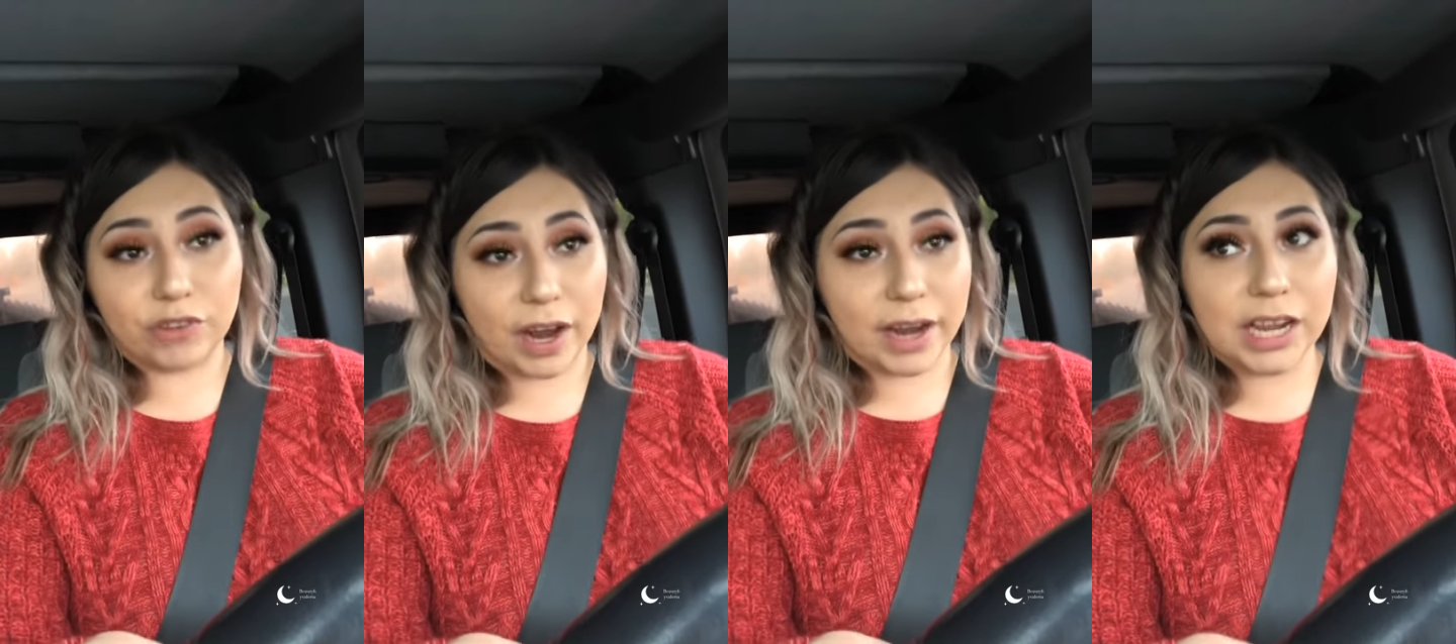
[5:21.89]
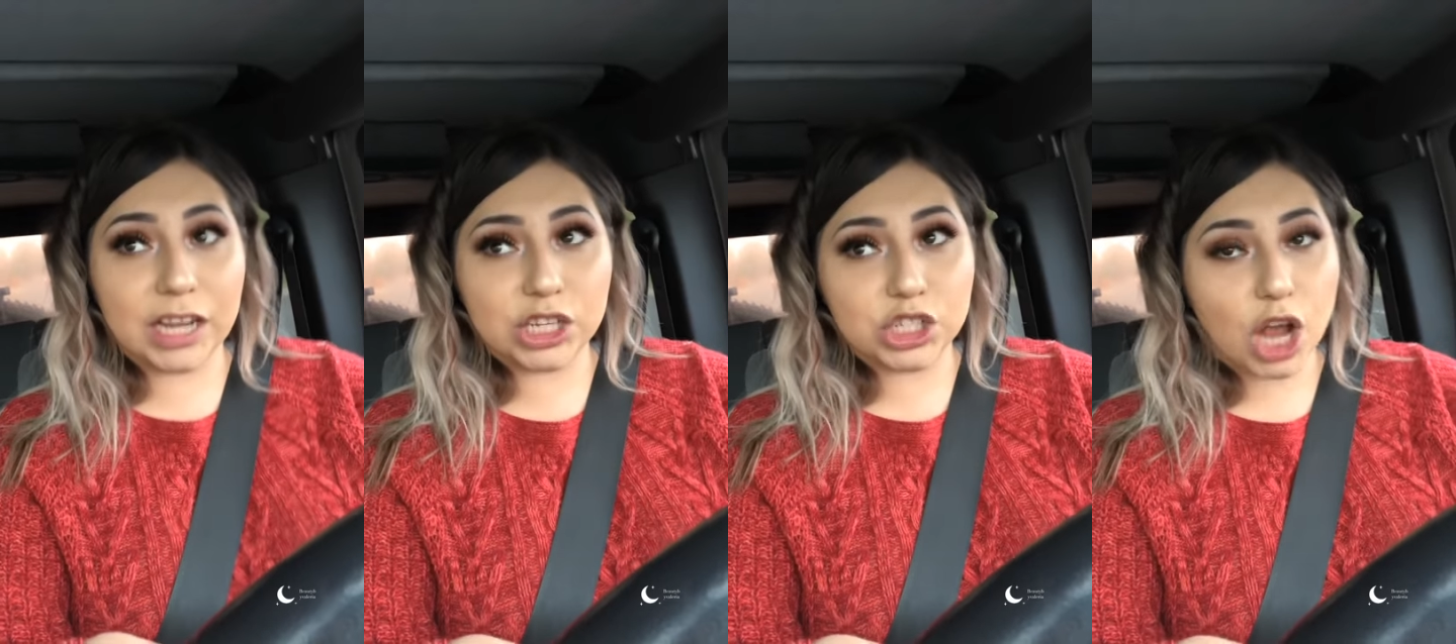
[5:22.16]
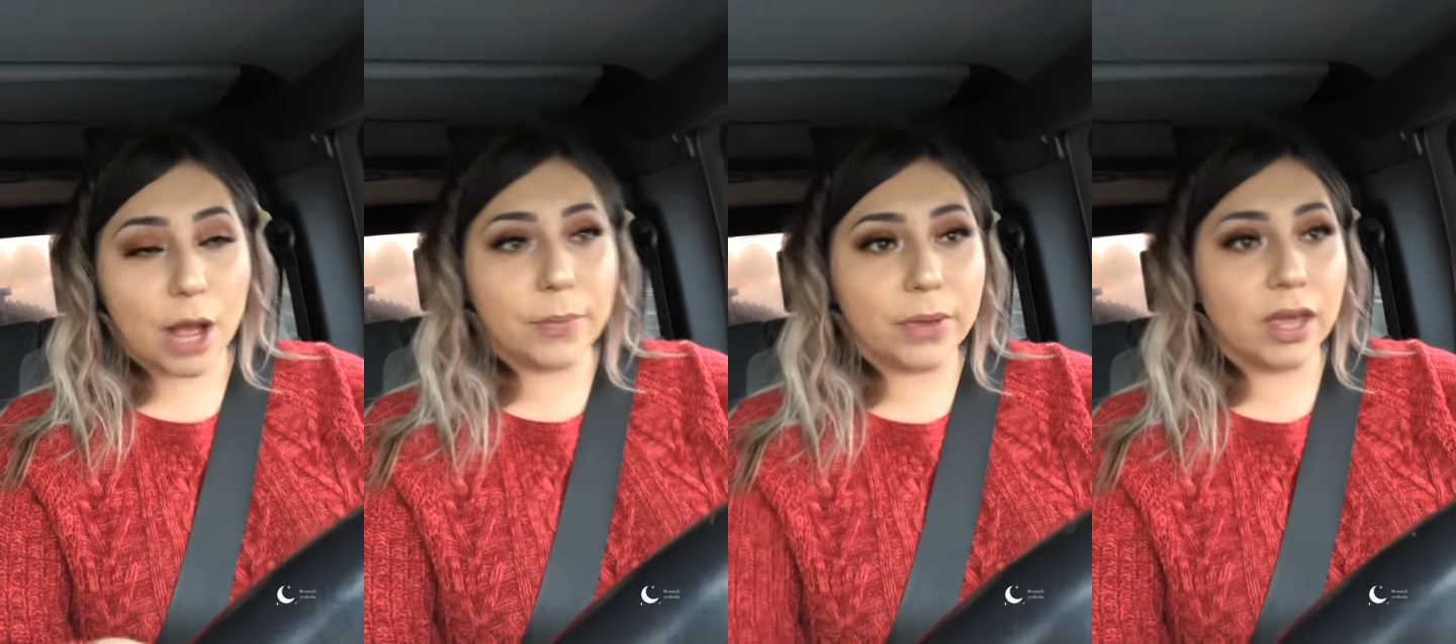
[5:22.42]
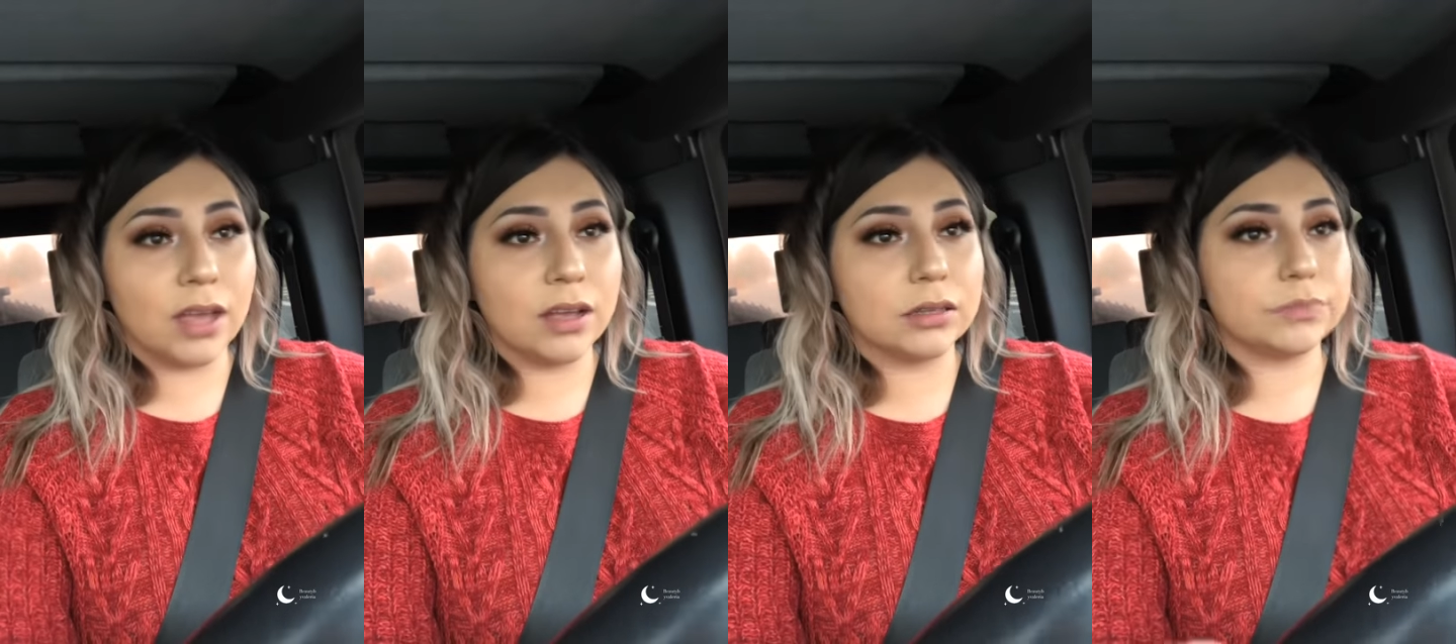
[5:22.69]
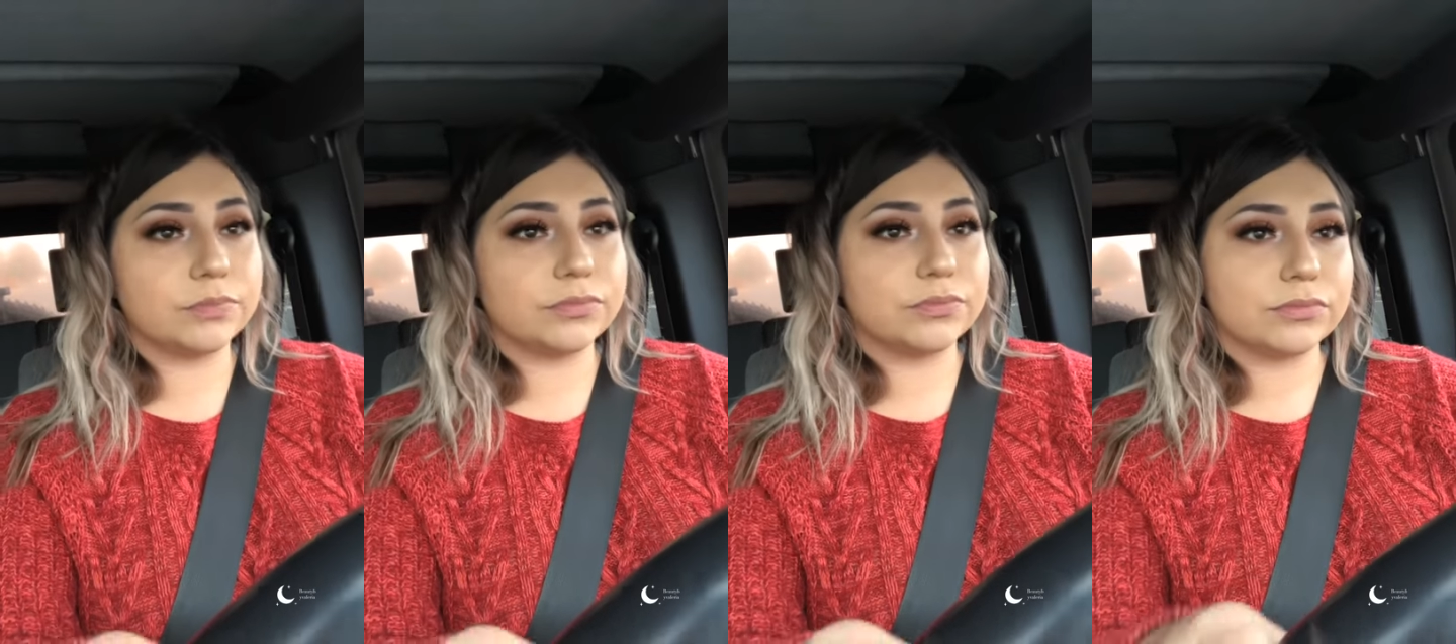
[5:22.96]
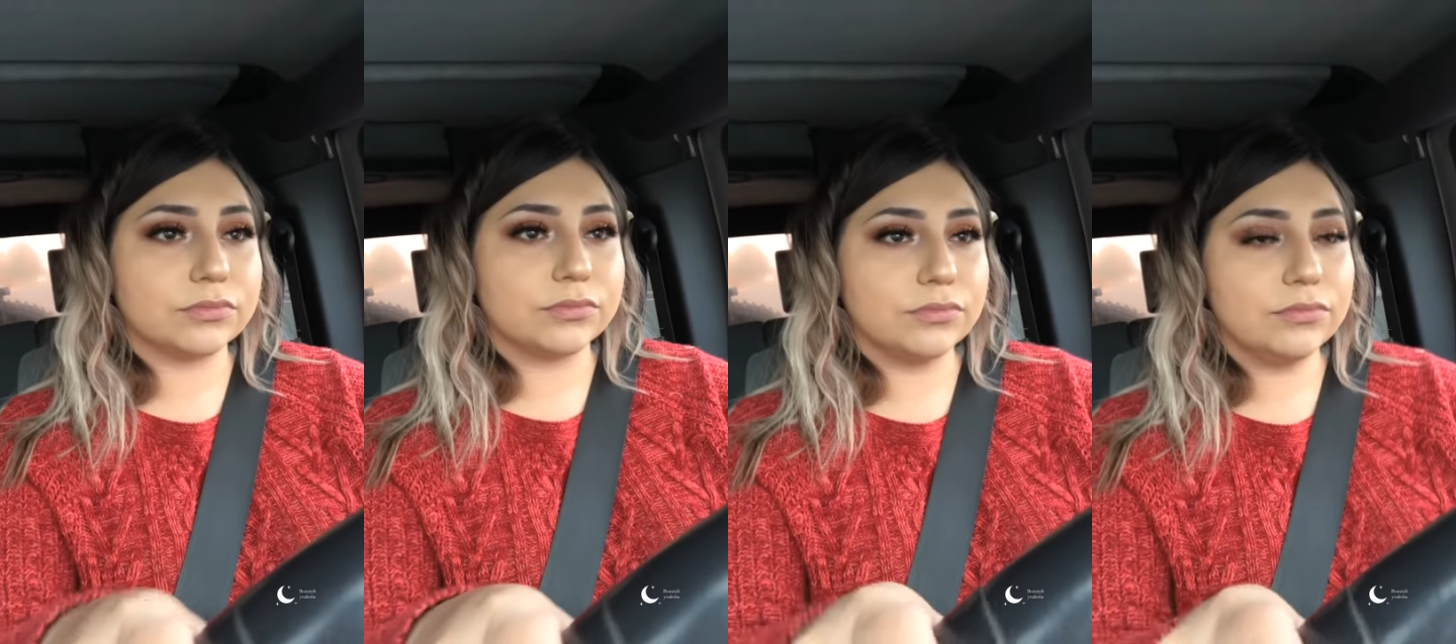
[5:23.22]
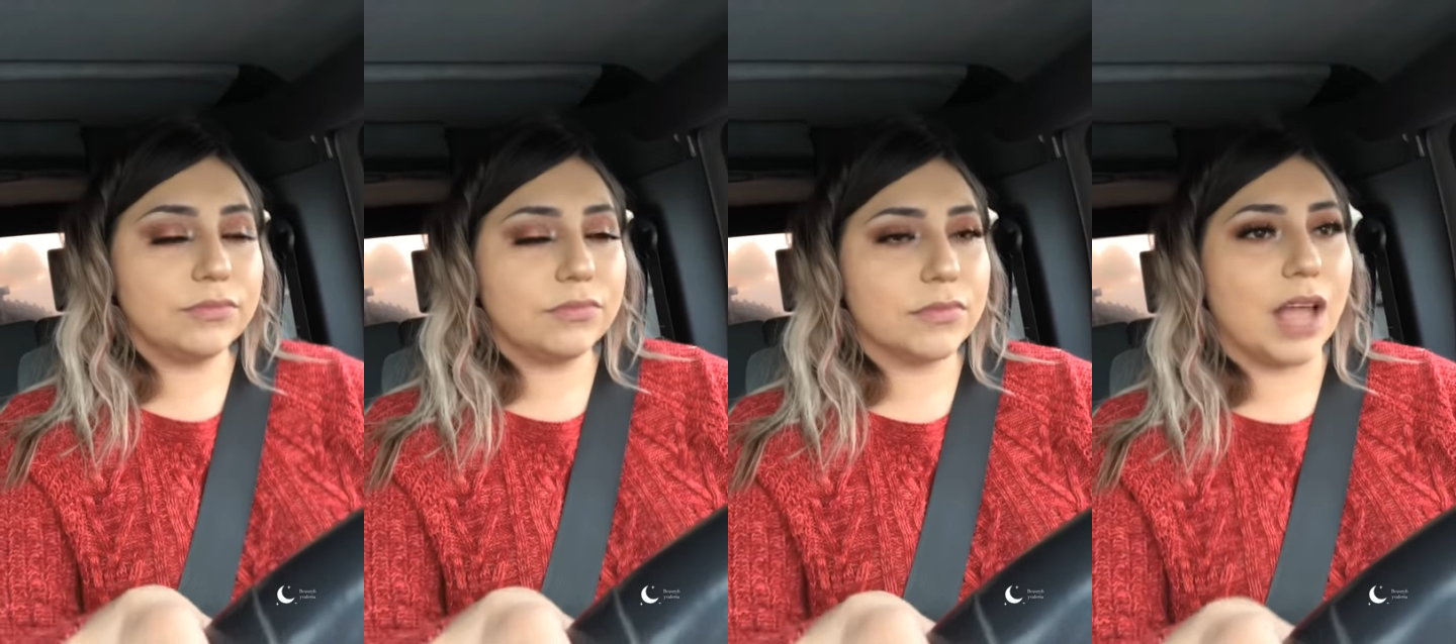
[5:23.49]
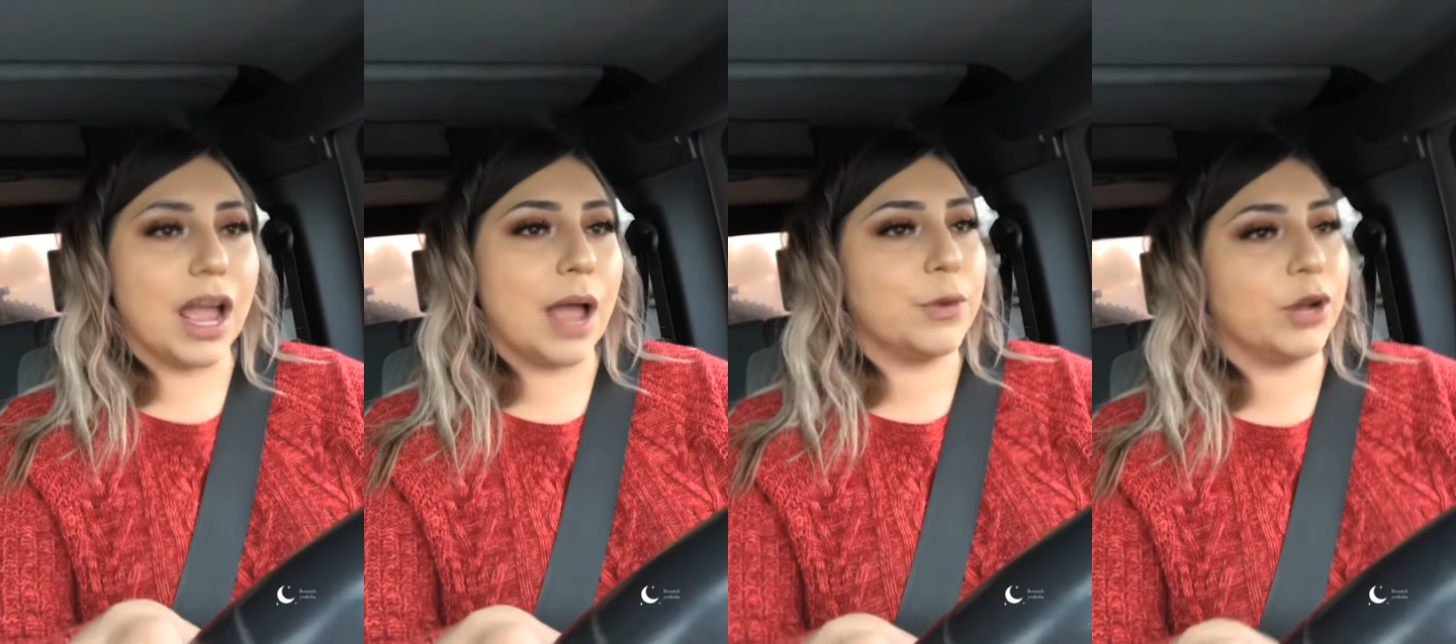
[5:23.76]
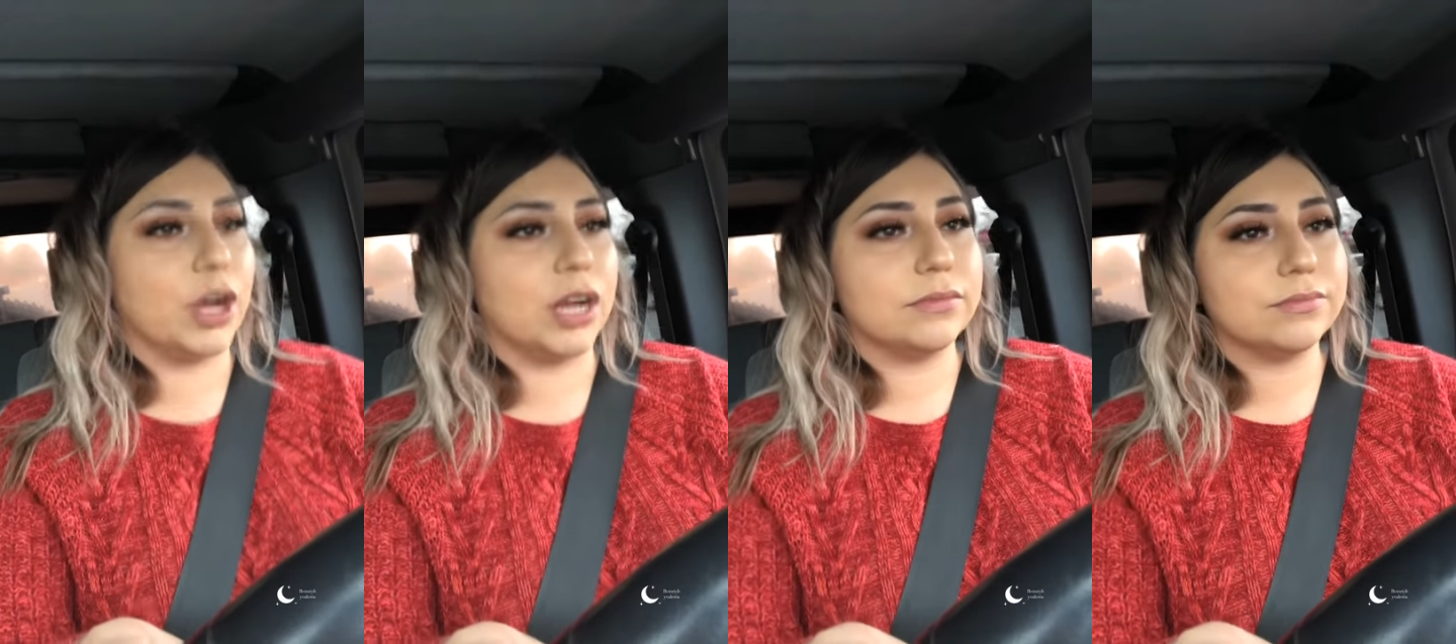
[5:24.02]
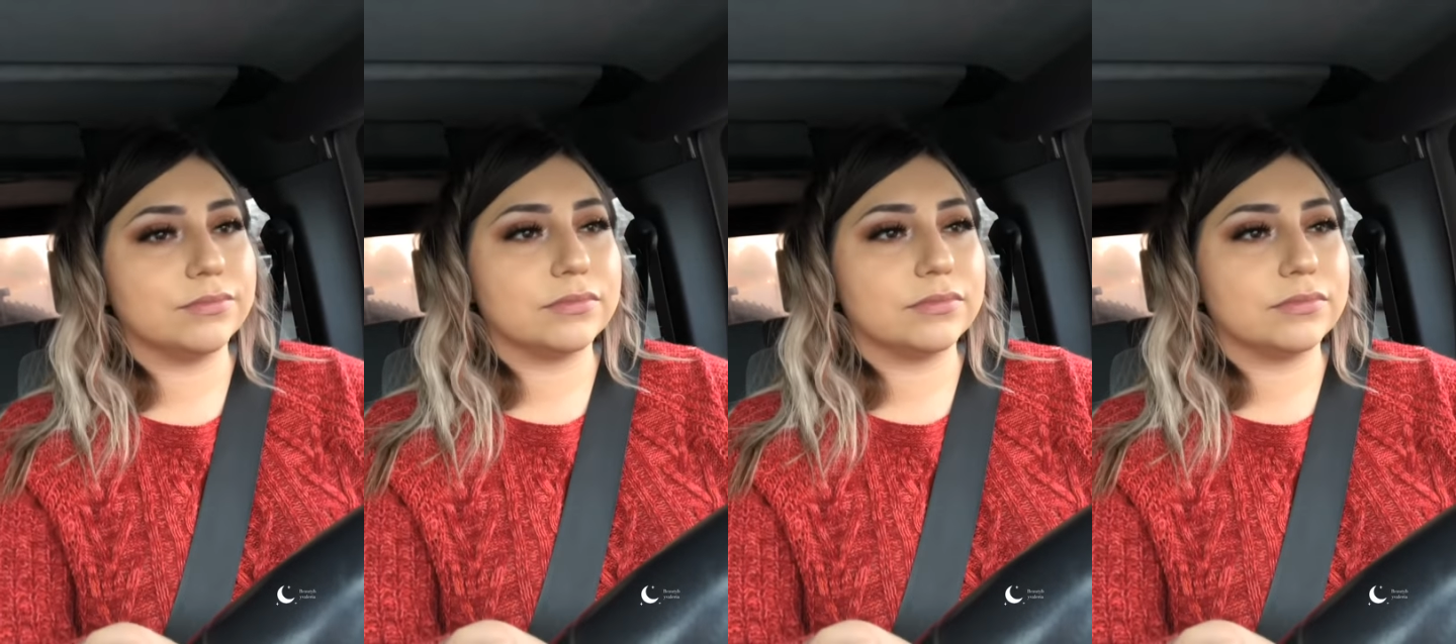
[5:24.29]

Friday shopping? I'm not.